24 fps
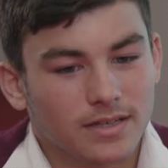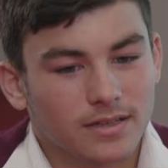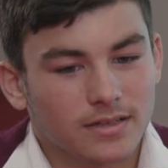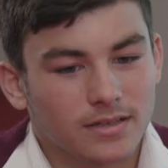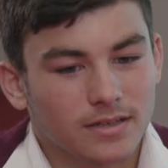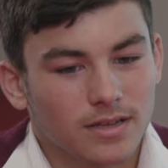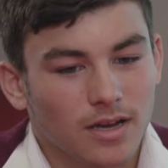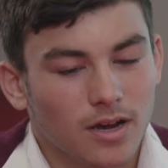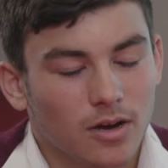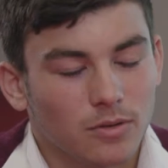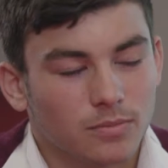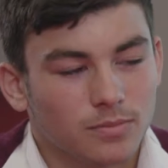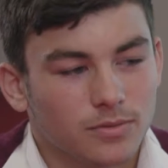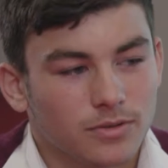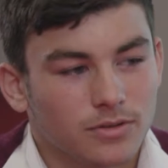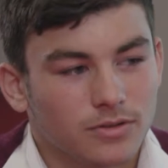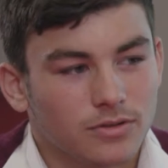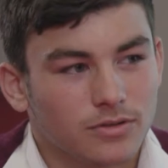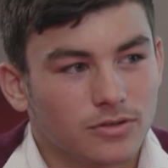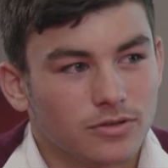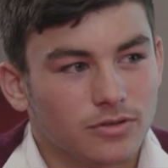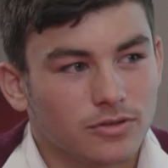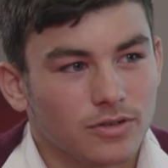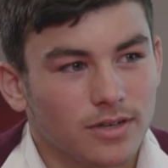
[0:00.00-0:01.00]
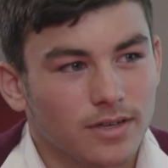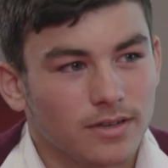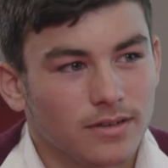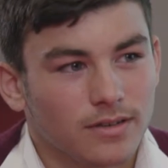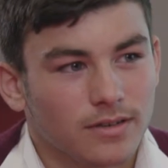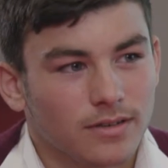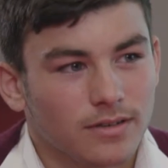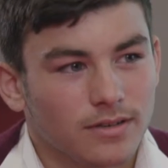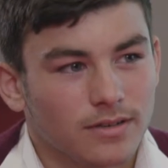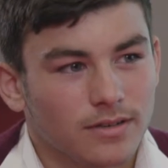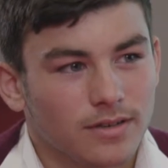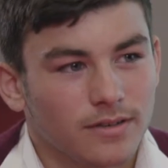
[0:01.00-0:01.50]
it helps to
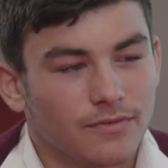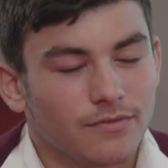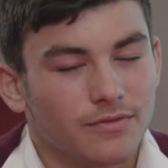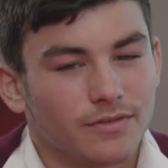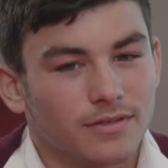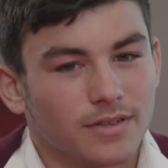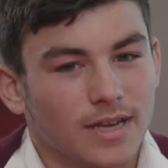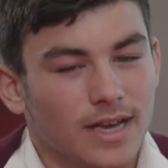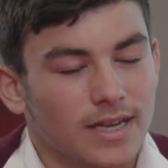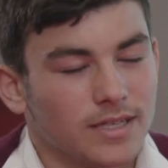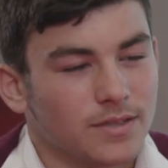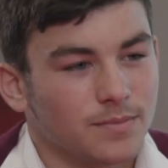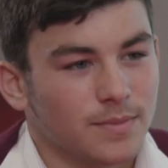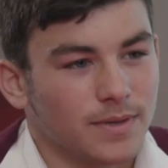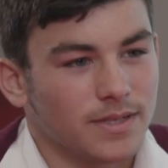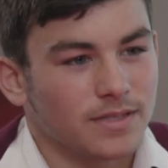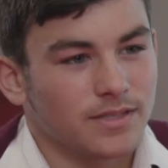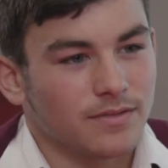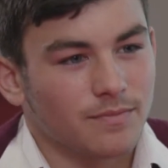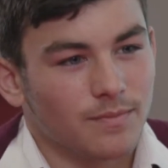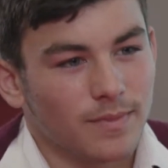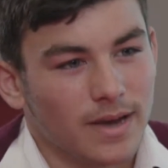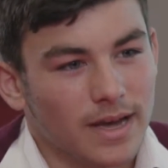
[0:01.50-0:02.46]
strengthen different aspects of